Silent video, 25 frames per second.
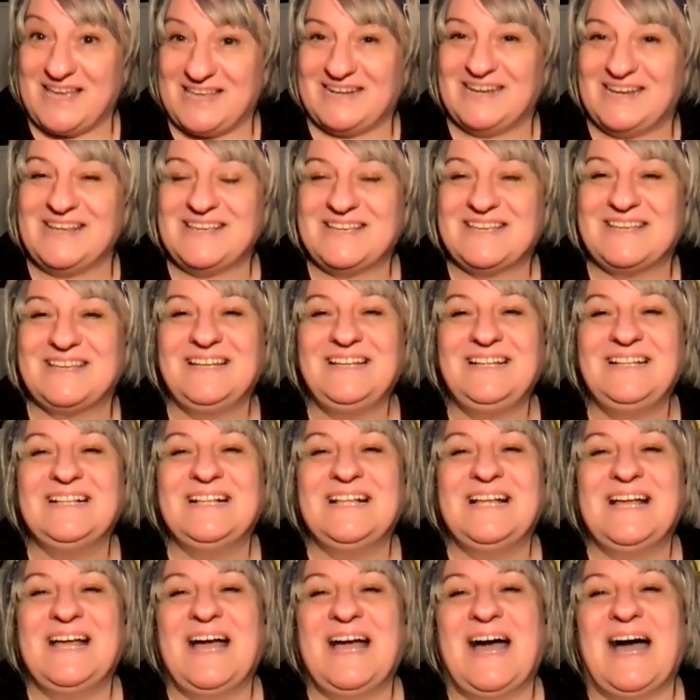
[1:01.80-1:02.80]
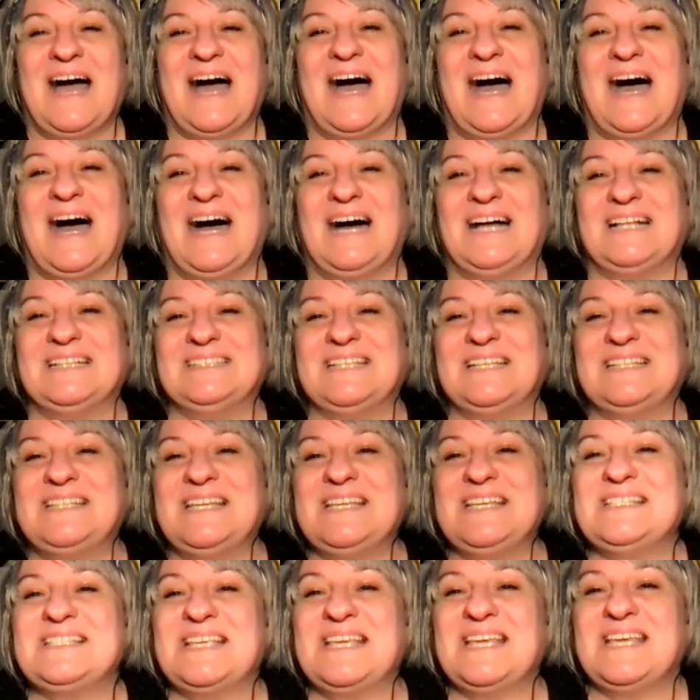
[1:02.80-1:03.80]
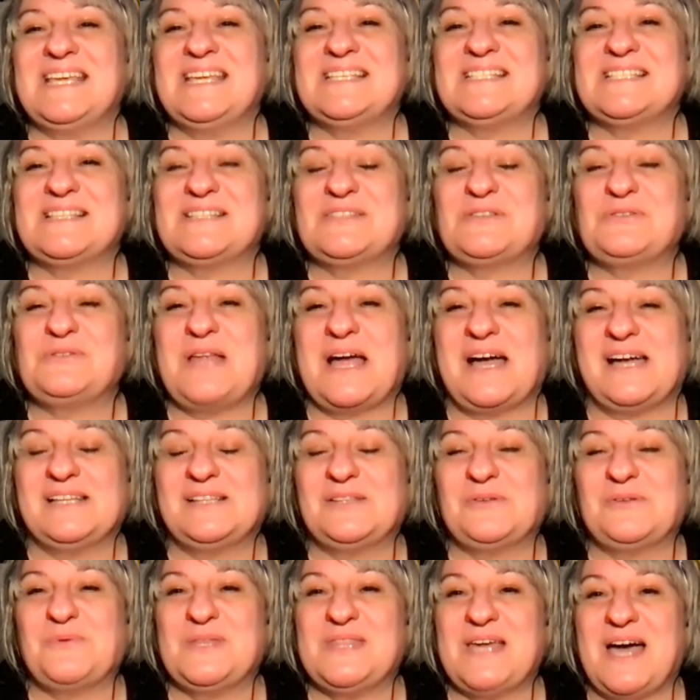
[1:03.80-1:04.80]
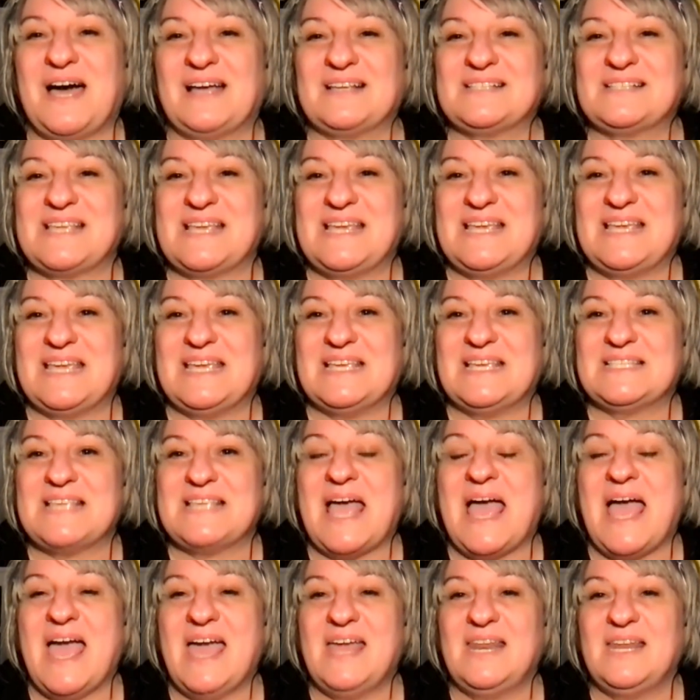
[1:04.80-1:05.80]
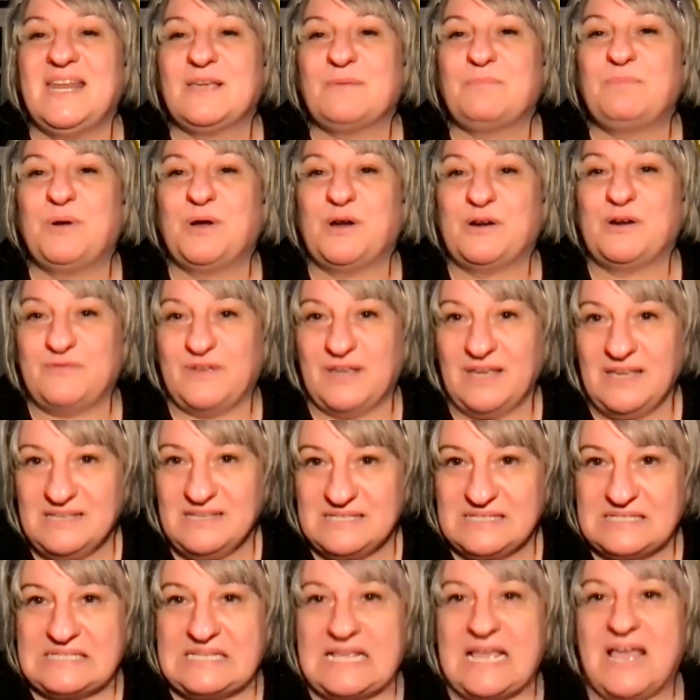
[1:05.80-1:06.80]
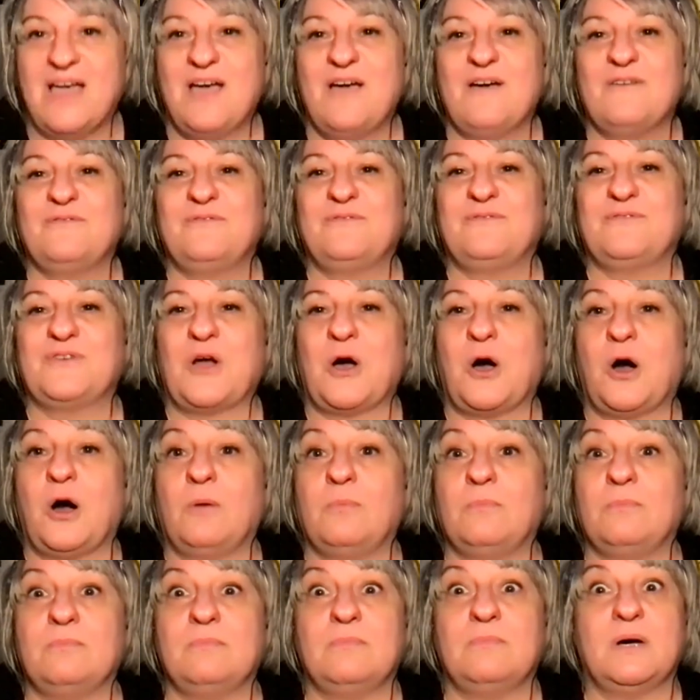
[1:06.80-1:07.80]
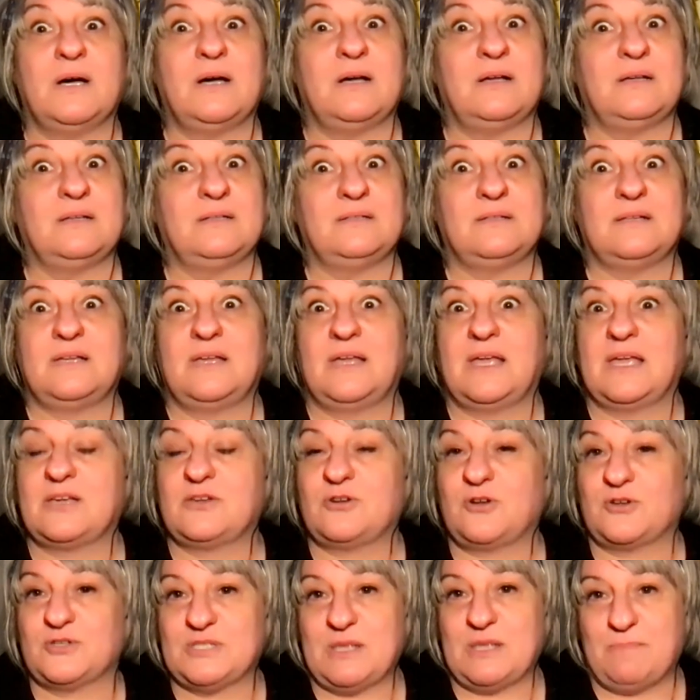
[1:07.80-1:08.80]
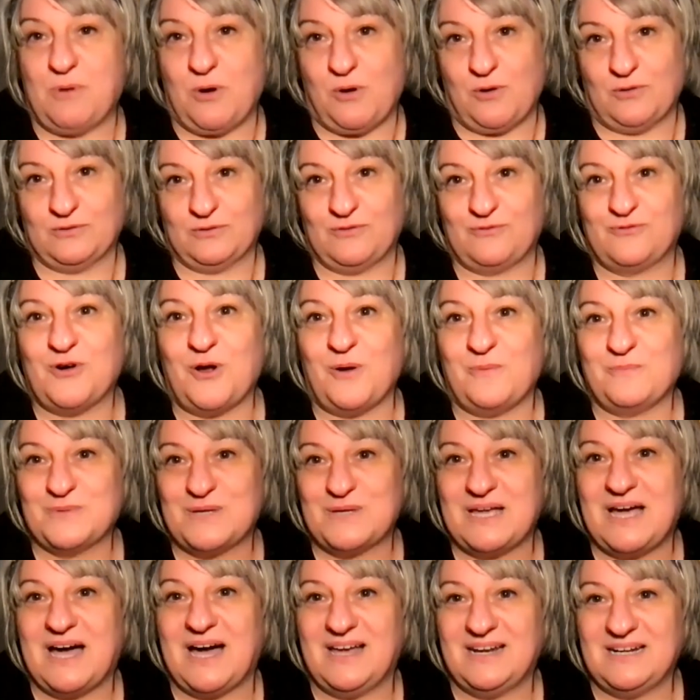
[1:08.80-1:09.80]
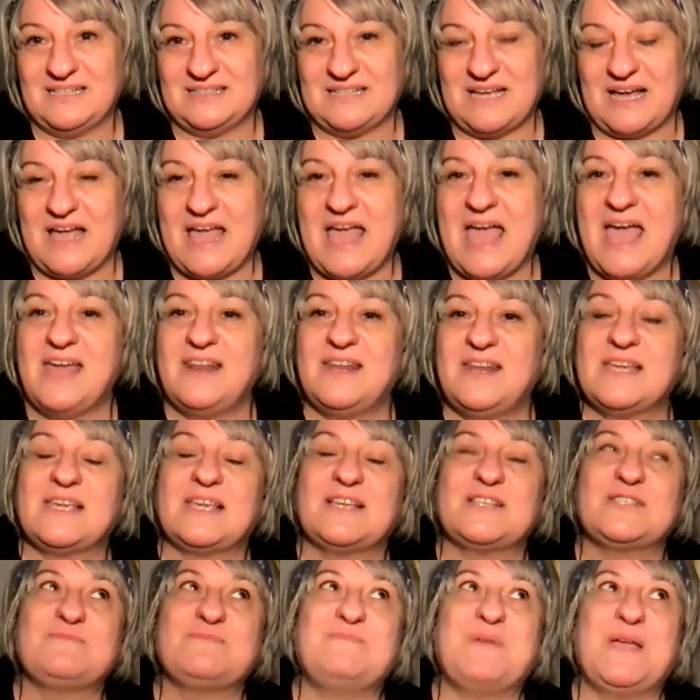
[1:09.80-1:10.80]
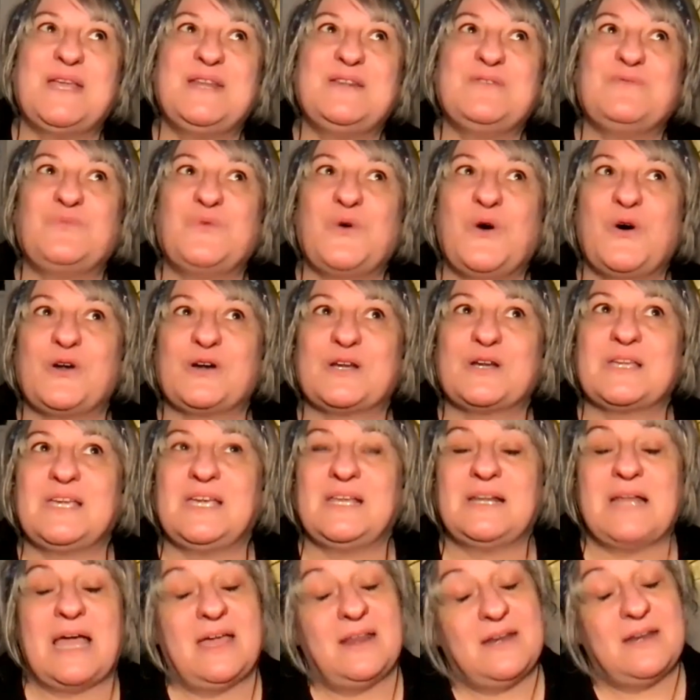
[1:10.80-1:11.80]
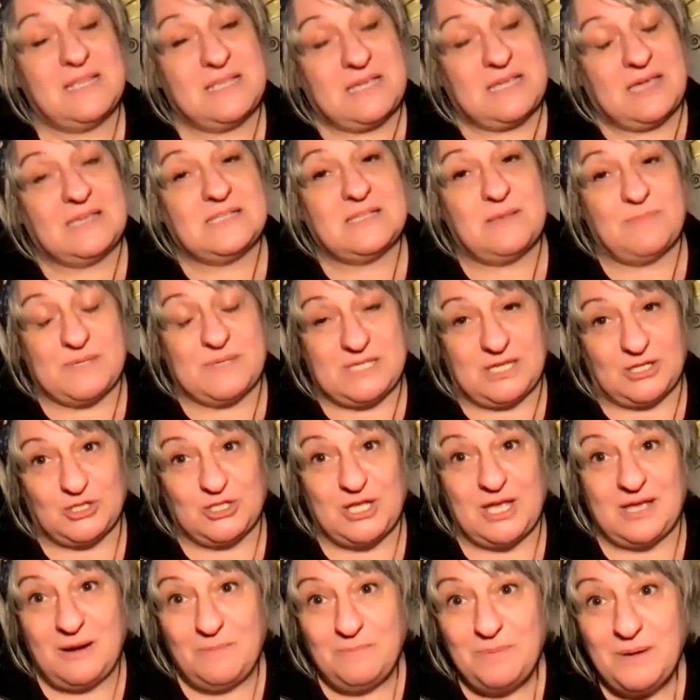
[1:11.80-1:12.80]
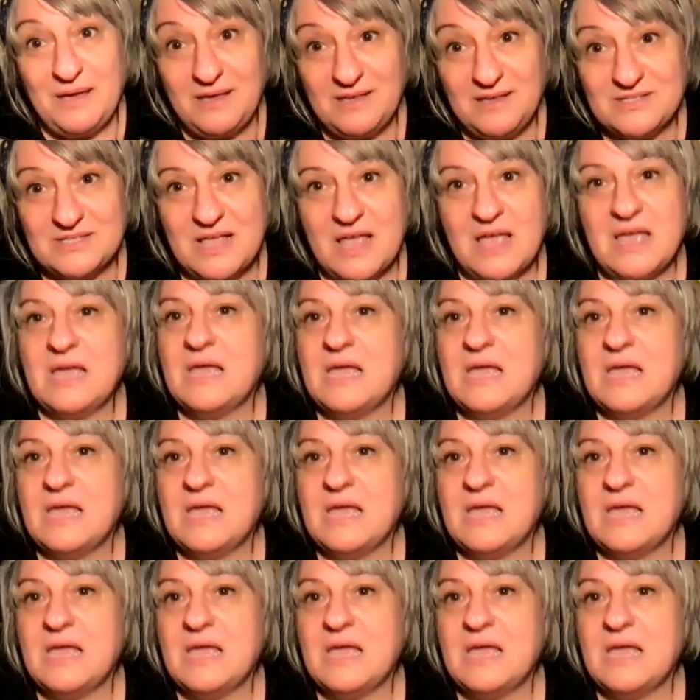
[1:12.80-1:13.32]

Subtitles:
Eric. And this is tonight with us is Eric Purves from across the pond from Canada. Eric has been working, Eric is a massage therapist.